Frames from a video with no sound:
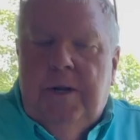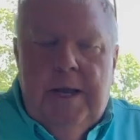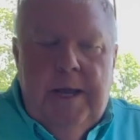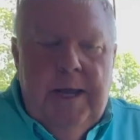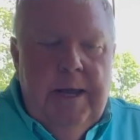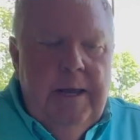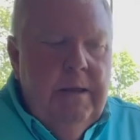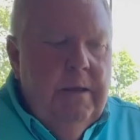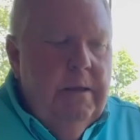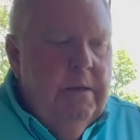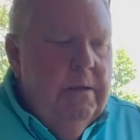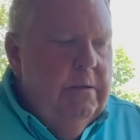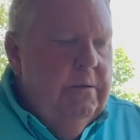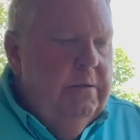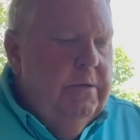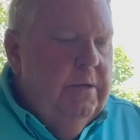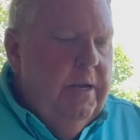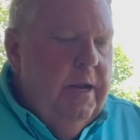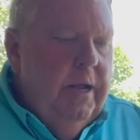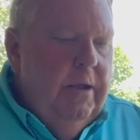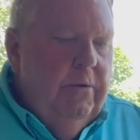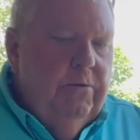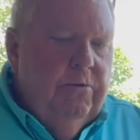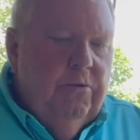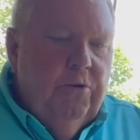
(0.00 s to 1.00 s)
the day.
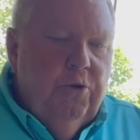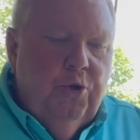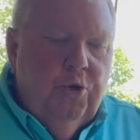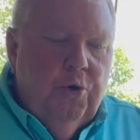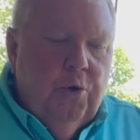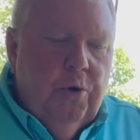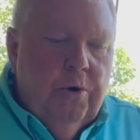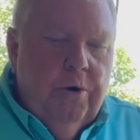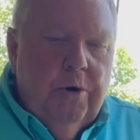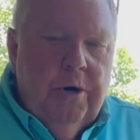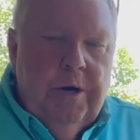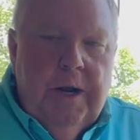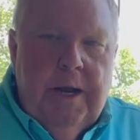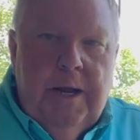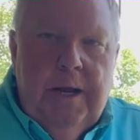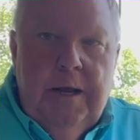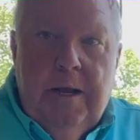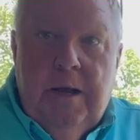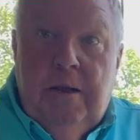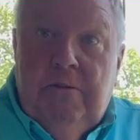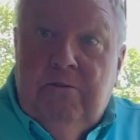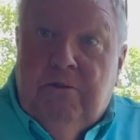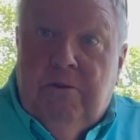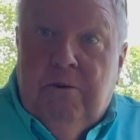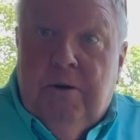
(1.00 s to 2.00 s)
Today was a shorter
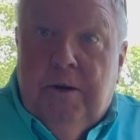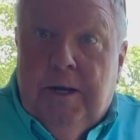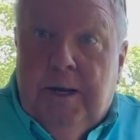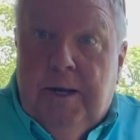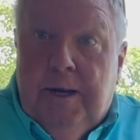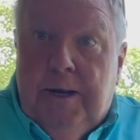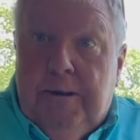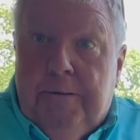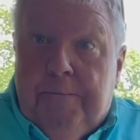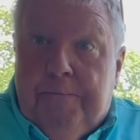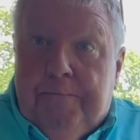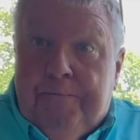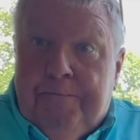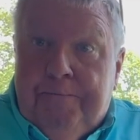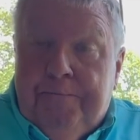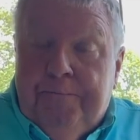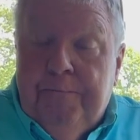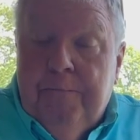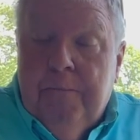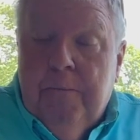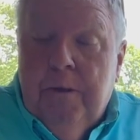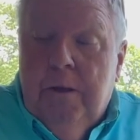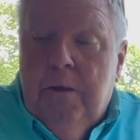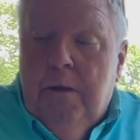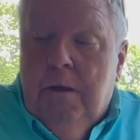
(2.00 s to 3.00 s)
day. Yesterday
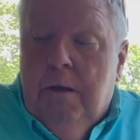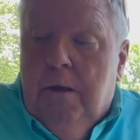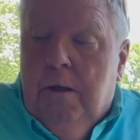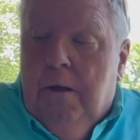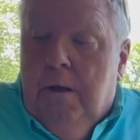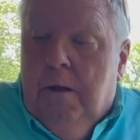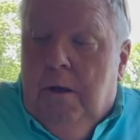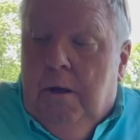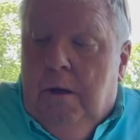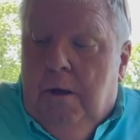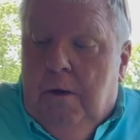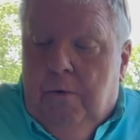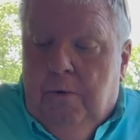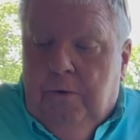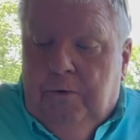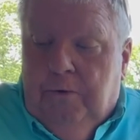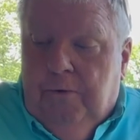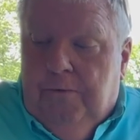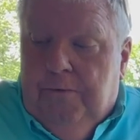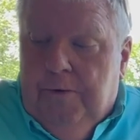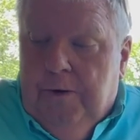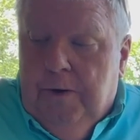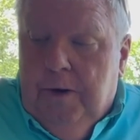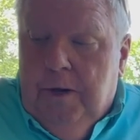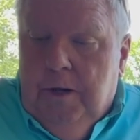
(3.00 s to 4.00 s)

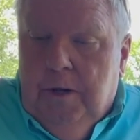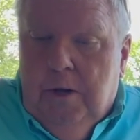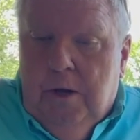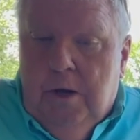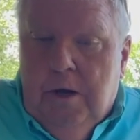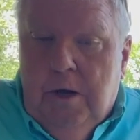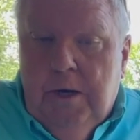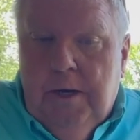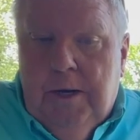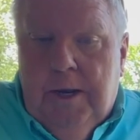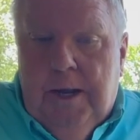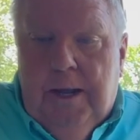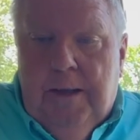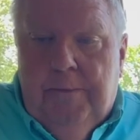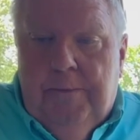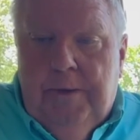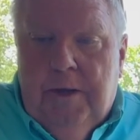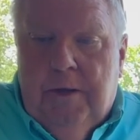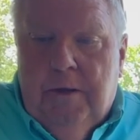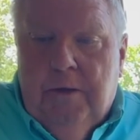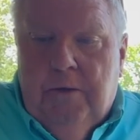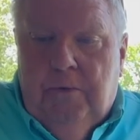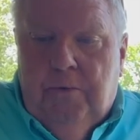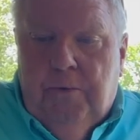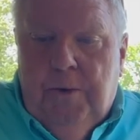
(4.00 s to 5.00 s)
was a very long day
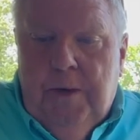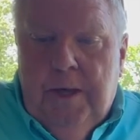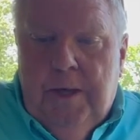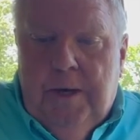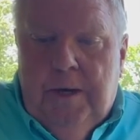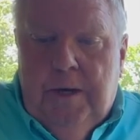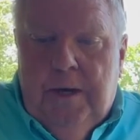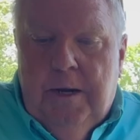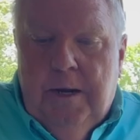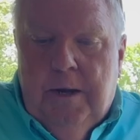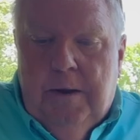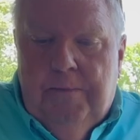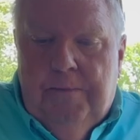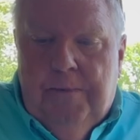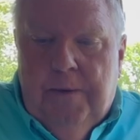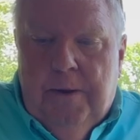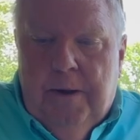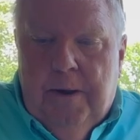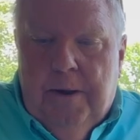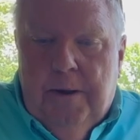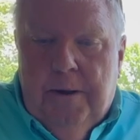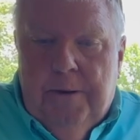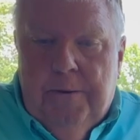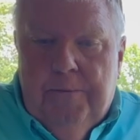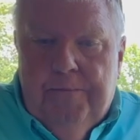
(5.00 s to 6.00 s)
because we ended up
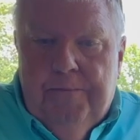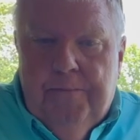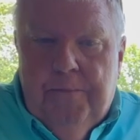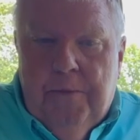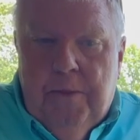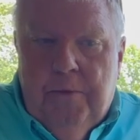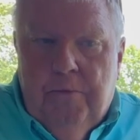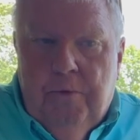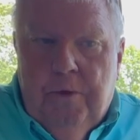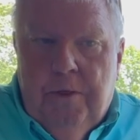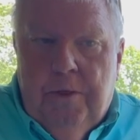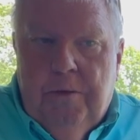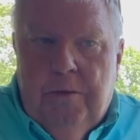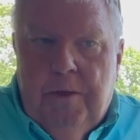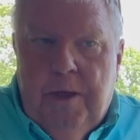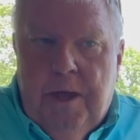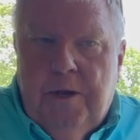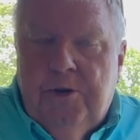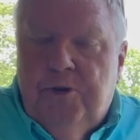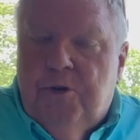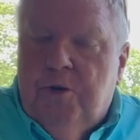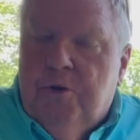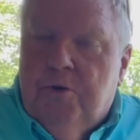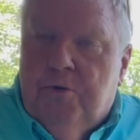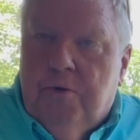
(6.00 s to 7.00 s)
uh, with
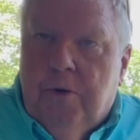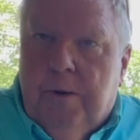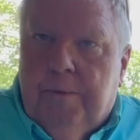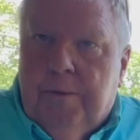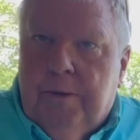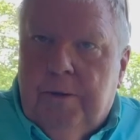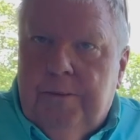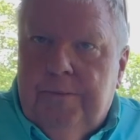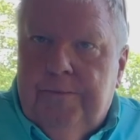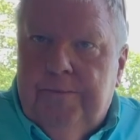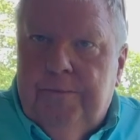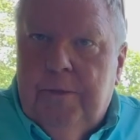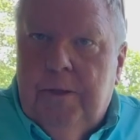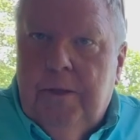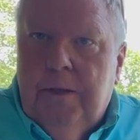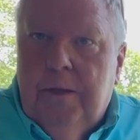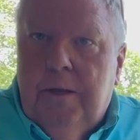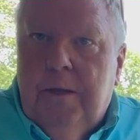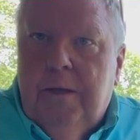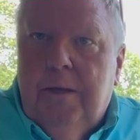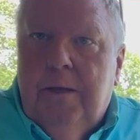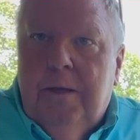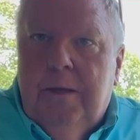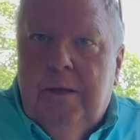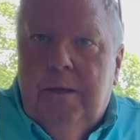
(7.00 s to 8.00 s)
engine trouble,
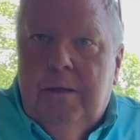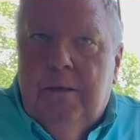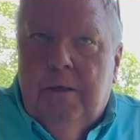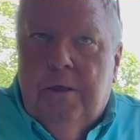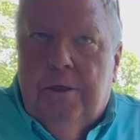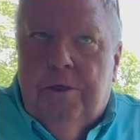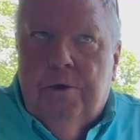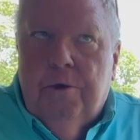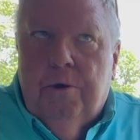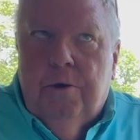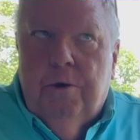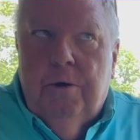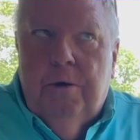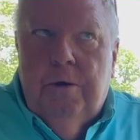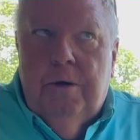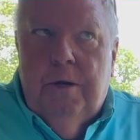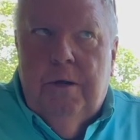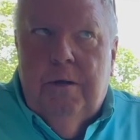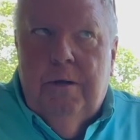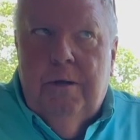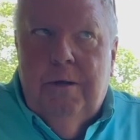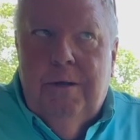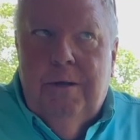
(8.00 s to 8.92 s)
the third